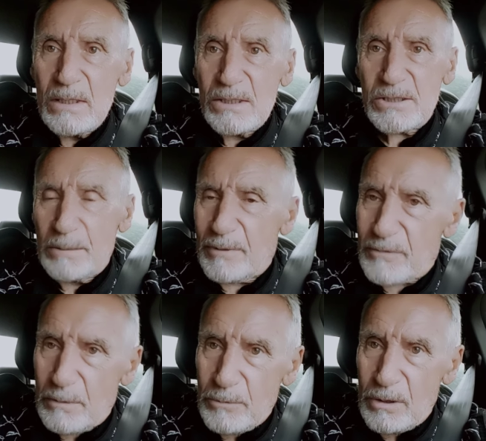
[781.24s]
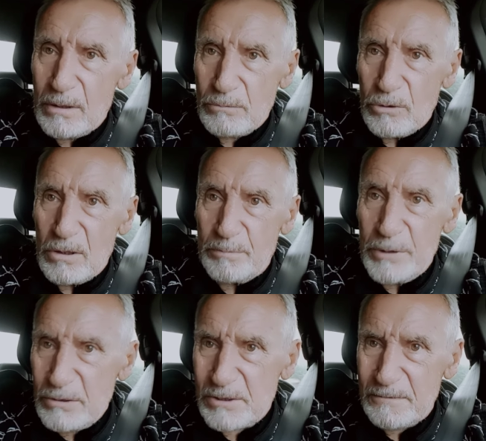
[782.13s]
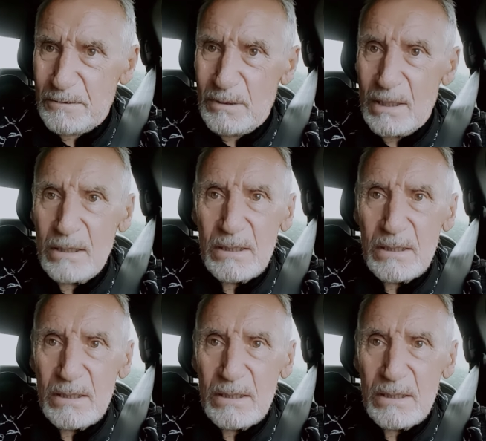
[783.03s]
some of them were beautiful,